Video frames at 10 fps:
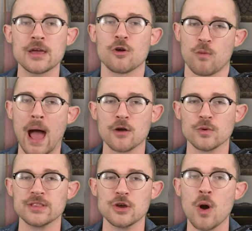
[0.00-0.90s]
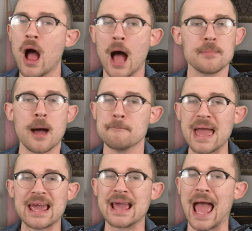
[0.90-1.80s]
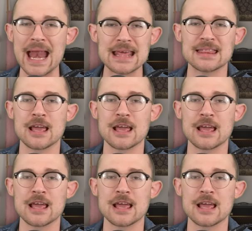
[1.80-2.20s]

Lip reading: around with you. I'm not making anything